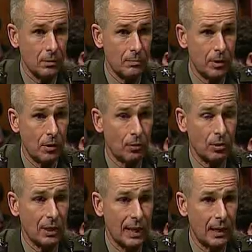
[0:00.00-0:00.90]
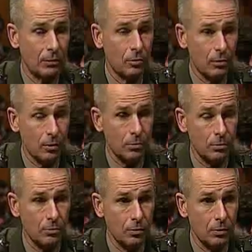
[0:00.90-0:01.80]
because it allows
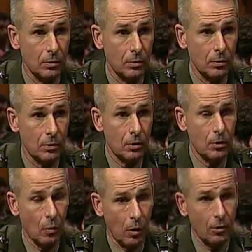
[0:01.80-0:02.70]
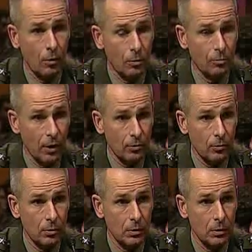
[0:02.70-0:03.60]
those who are
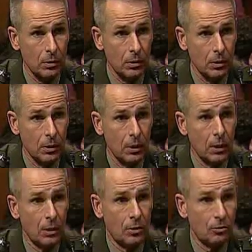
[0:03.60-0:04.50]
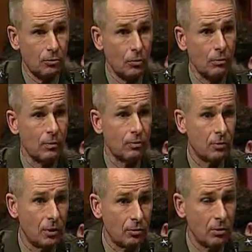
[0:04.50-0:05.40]
homosexual to serve this
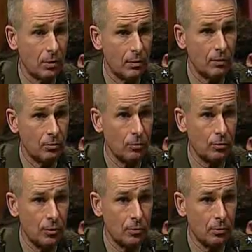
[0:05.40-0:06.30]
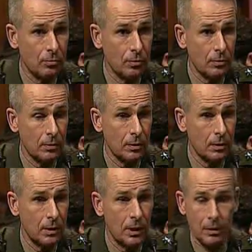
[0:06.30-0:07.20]
nation if they so choose.
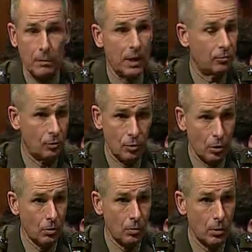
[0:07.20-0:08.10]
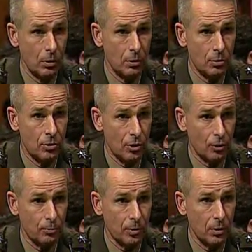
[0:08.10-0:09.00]
It makes no
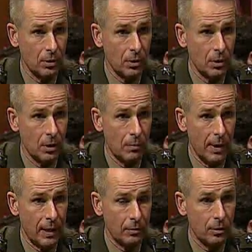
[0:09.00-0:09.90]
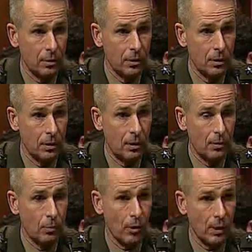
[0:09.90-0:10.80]
judgment about their
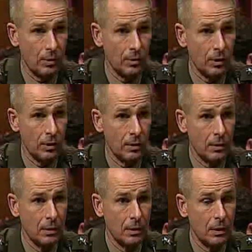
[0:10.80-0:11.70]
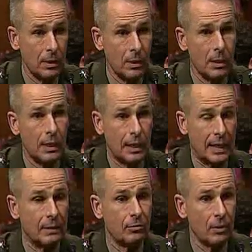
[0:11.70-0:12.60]
morality. It
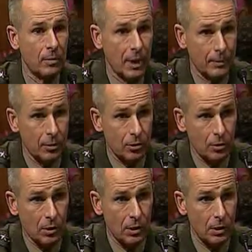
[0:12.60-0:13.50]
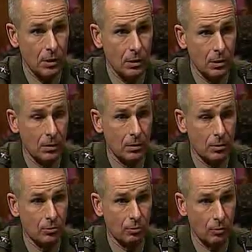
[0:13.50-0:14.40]
gives them the opportunity to
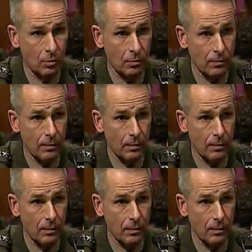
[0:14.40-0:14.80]
serve.